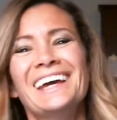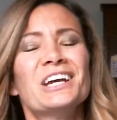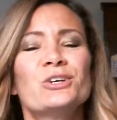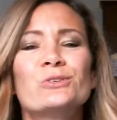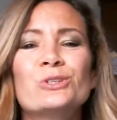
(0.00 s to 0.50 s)

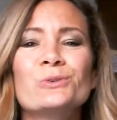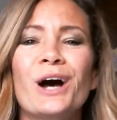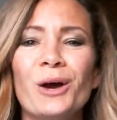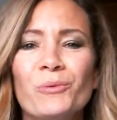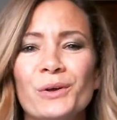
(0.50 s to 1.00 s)
You do
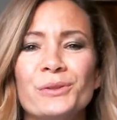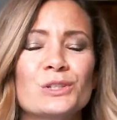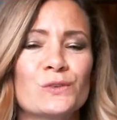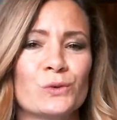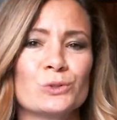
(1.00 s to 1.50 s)
not want
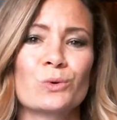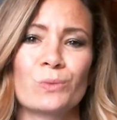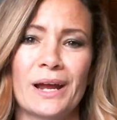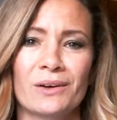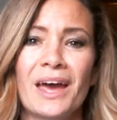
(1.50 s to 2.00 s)
those foods
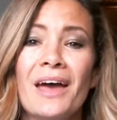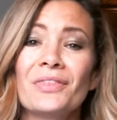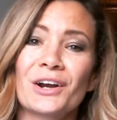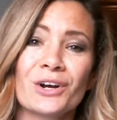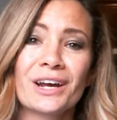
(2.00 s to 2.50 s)
around
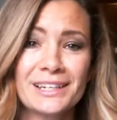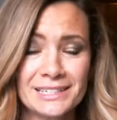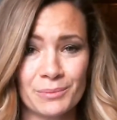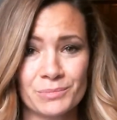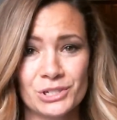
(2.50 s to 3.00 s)
that are going to
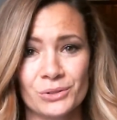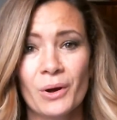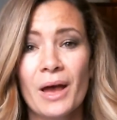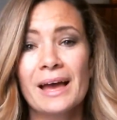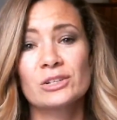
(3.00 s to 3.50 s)
tempt you.
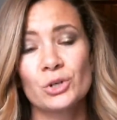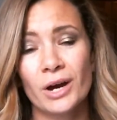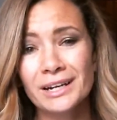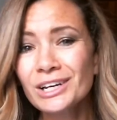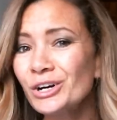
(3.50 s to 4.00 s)

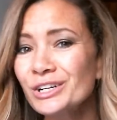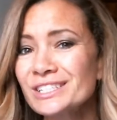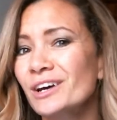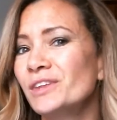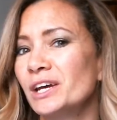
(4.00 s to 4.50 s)
Try to cook
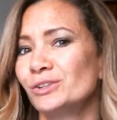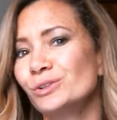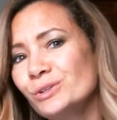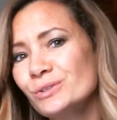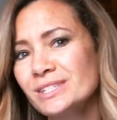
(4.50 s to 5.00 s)
stuff that you're
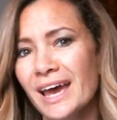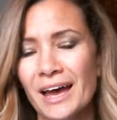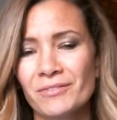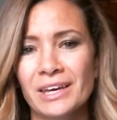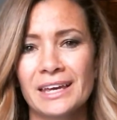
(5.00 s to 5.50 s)
used to
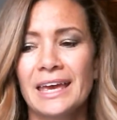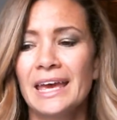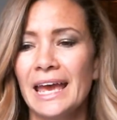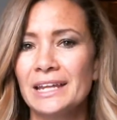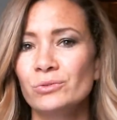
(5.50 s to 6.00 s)
having
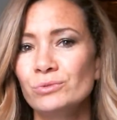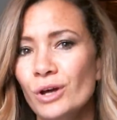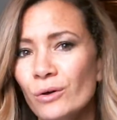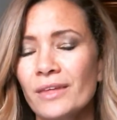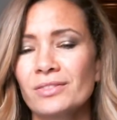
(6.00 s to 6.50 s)
and you
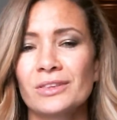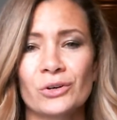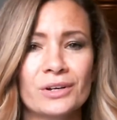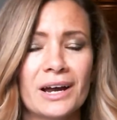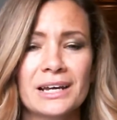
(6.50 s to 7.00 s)
know that you're
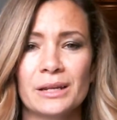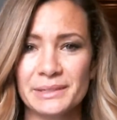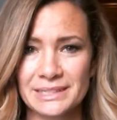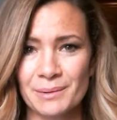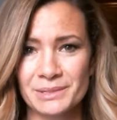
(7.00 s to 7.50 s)
not going to be
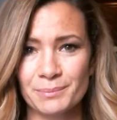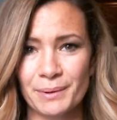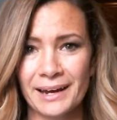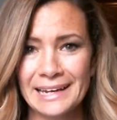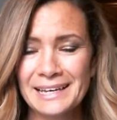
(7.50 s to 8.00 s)
tempted
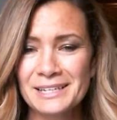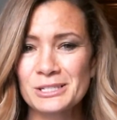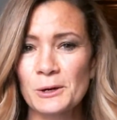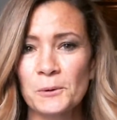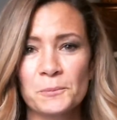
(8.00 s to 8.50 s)
by.
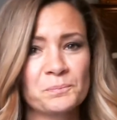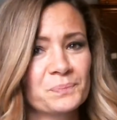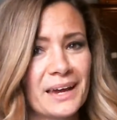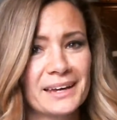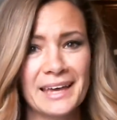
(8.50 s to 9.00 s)
So
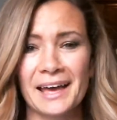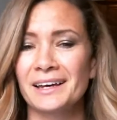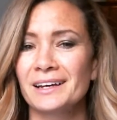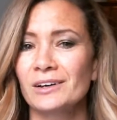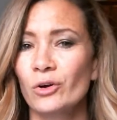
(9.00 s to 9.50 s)
again,
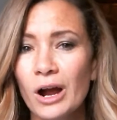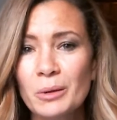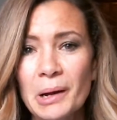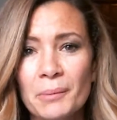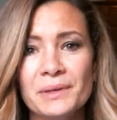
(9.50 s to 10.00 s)
crock
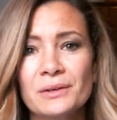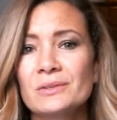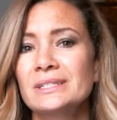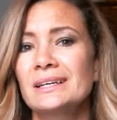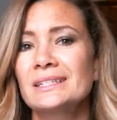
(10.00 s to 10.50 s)
pot
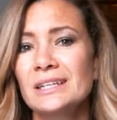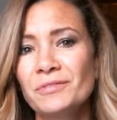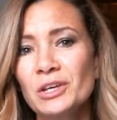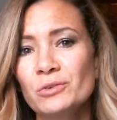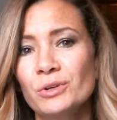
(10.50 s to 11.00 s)
meals, stuff
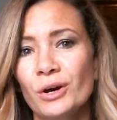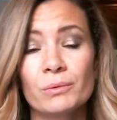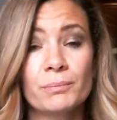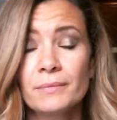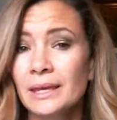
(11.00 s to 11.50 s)
that you know,
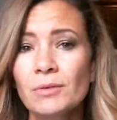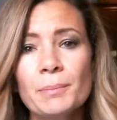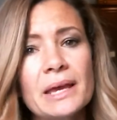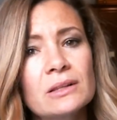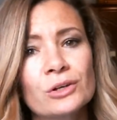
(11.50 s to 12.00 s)
even
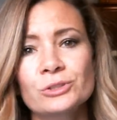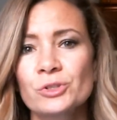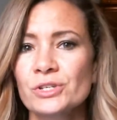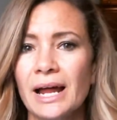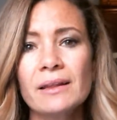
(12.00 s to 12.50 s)
make larger
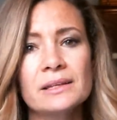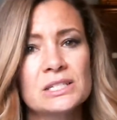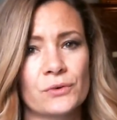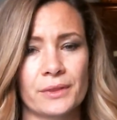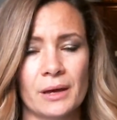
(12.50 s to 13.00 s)
salads
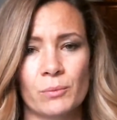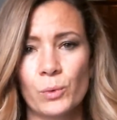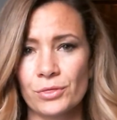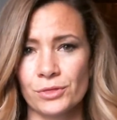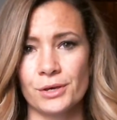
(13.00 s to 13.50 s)
for them
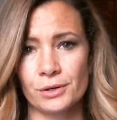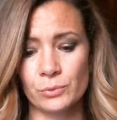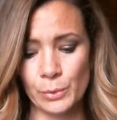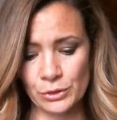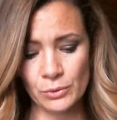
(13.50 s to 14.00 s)
with
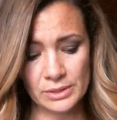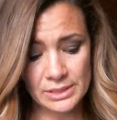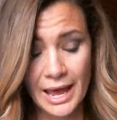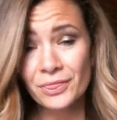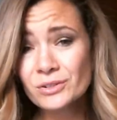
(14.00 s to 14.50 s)
yours.
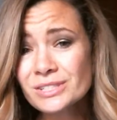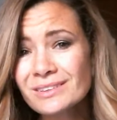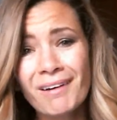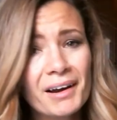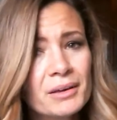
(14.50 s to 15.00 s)
There's a
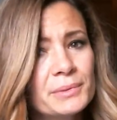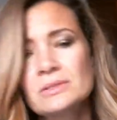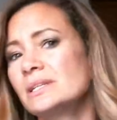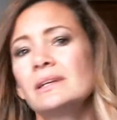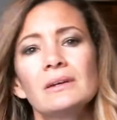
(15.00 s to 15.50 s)
lot of
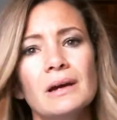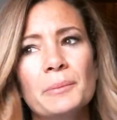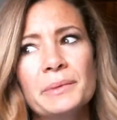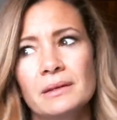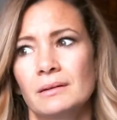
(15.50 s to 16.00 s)
meals in here. I
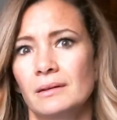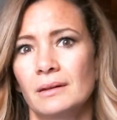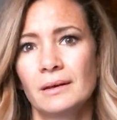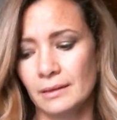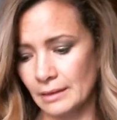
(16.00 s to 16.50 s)
mean,
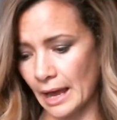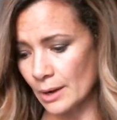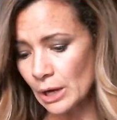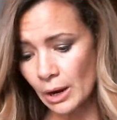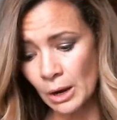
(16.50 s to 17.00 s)

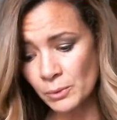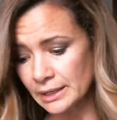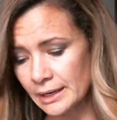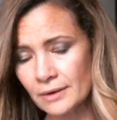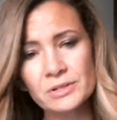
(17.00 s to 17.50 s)
I would
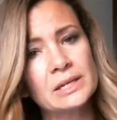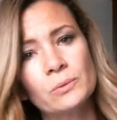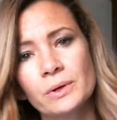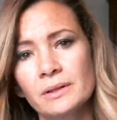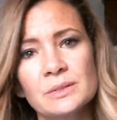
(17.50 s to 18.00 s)
eat every single
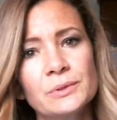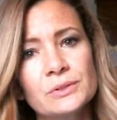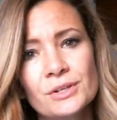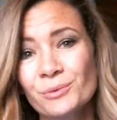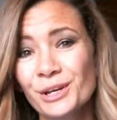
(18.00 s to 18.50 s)
one of these meals
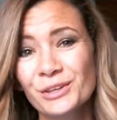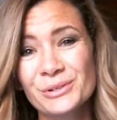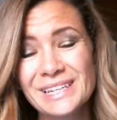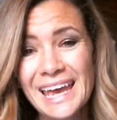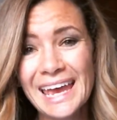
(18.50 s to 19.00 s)
on a regular
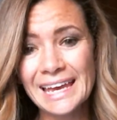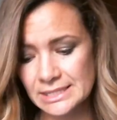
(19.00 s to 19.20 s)
day.